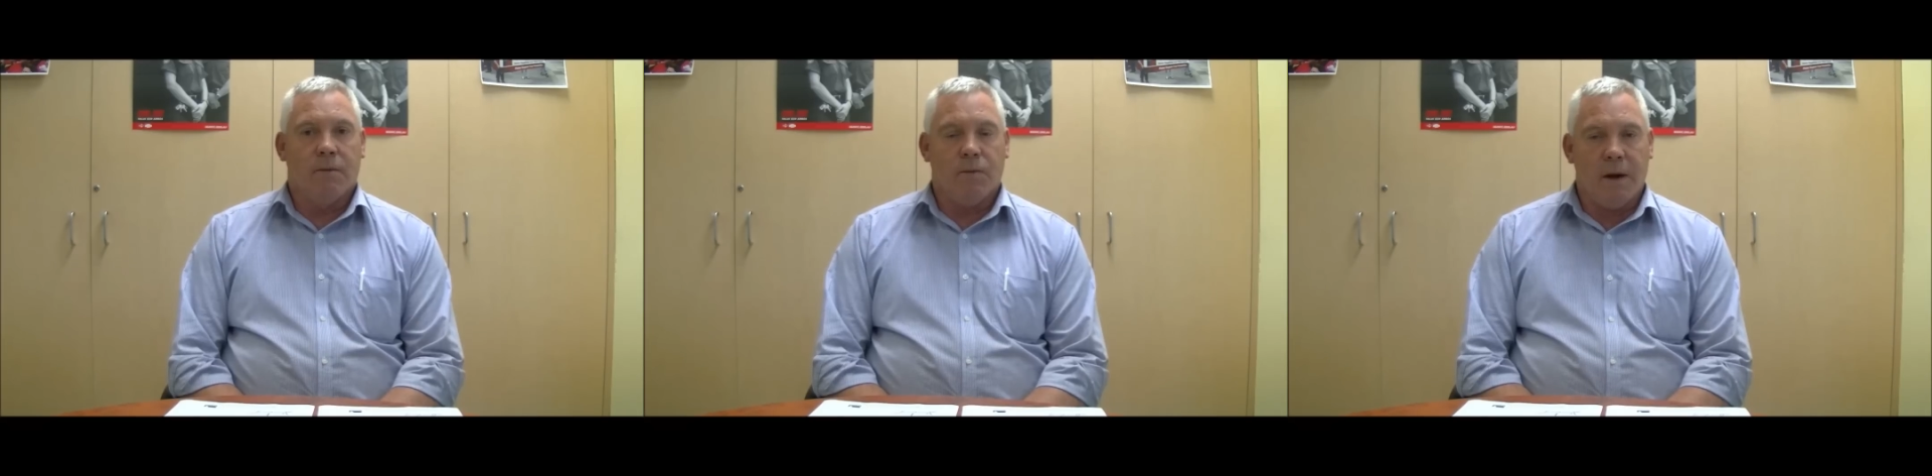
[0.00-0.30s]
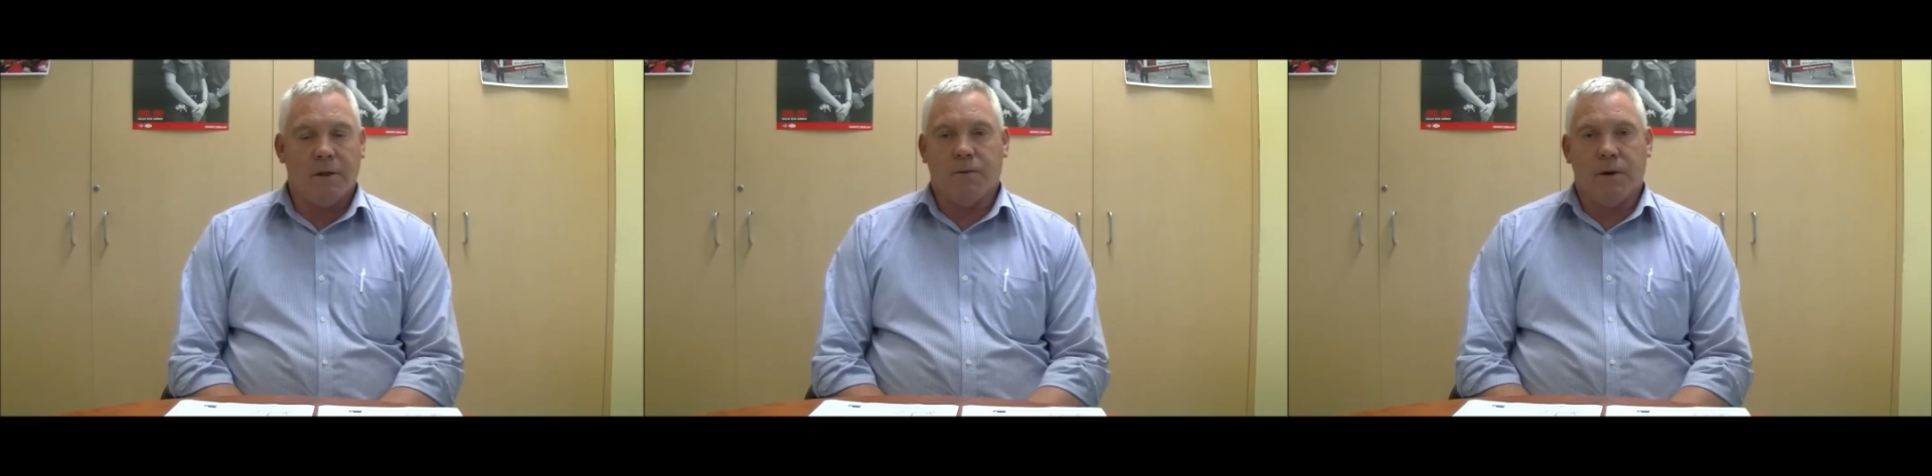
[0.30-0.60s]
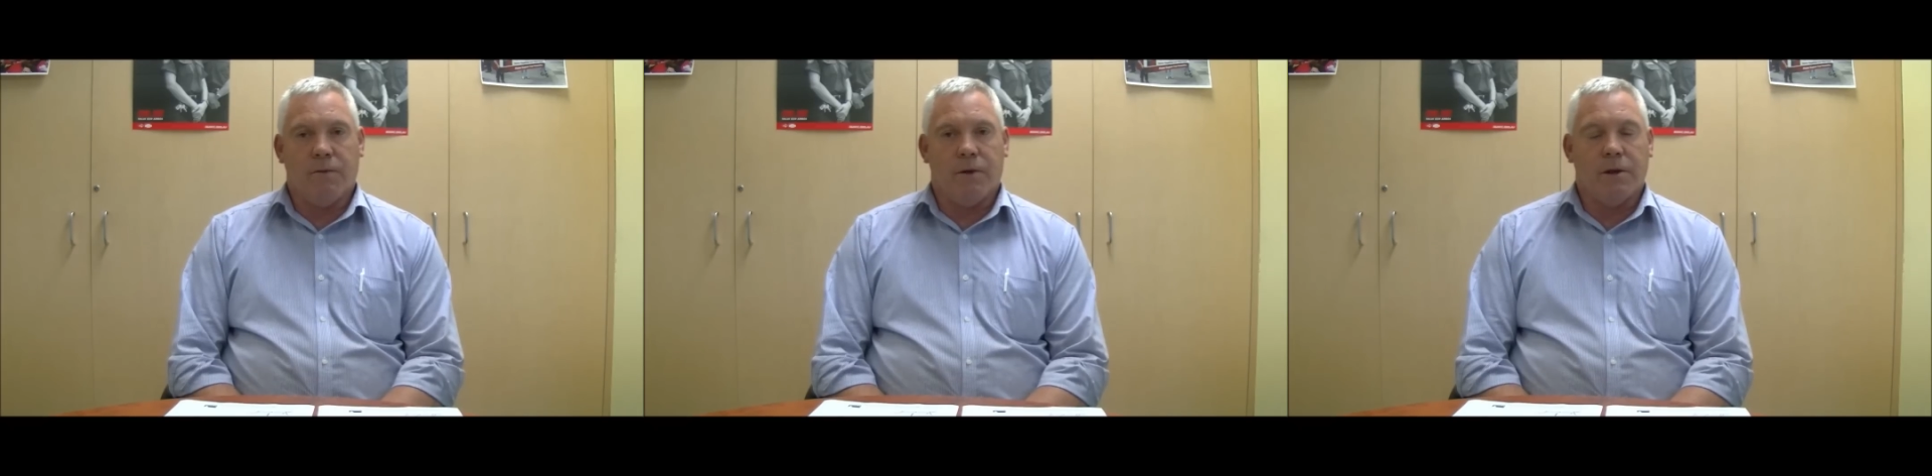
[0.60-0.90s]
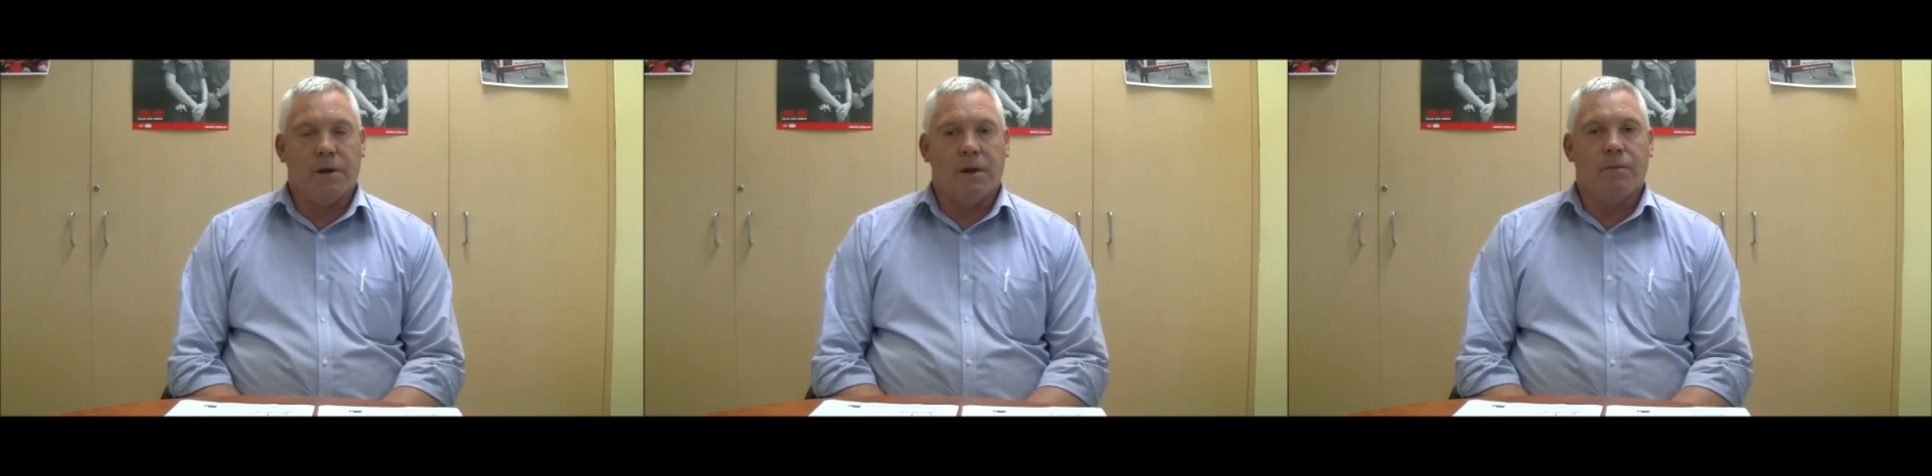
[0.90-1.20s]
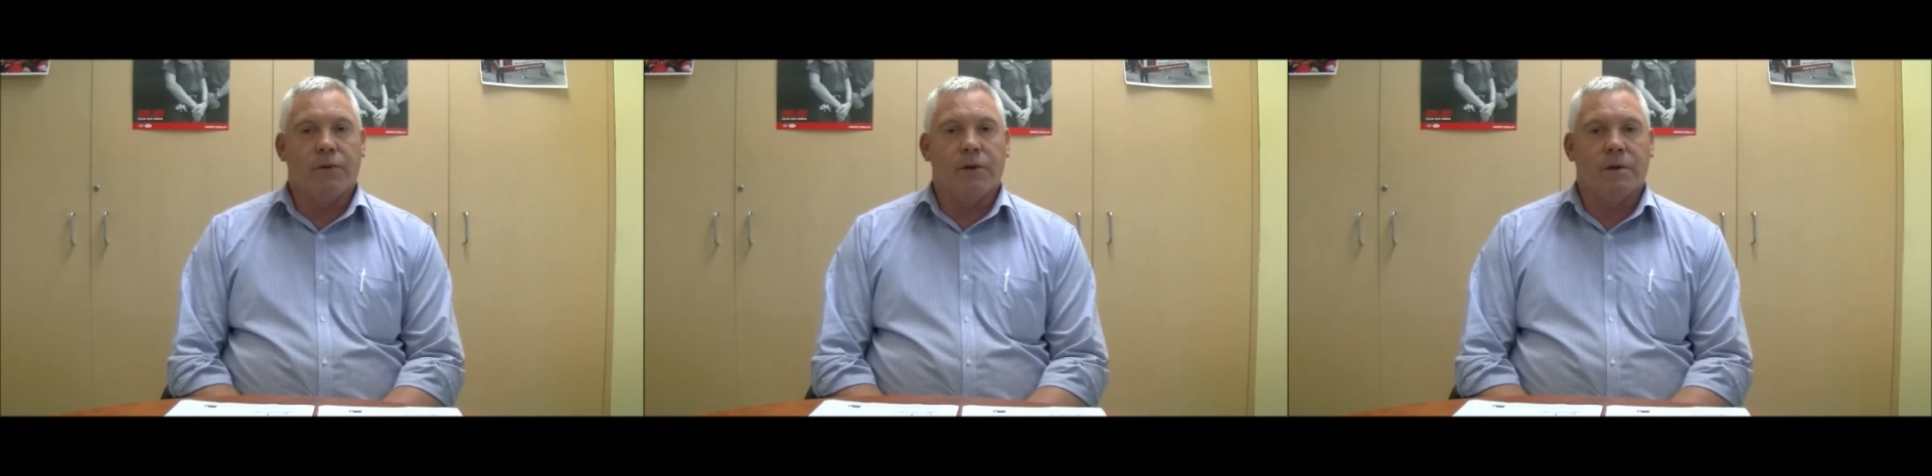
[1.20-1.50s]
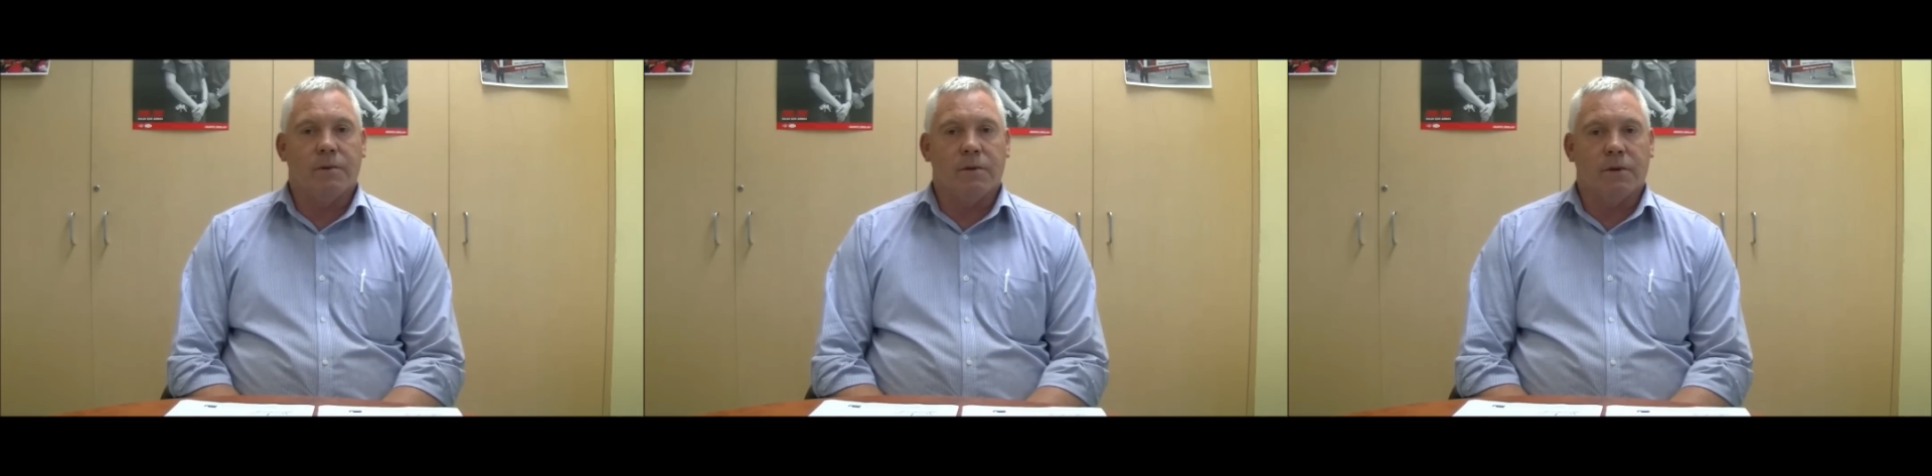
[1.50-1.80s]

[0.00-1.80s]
Once we reach an in-principle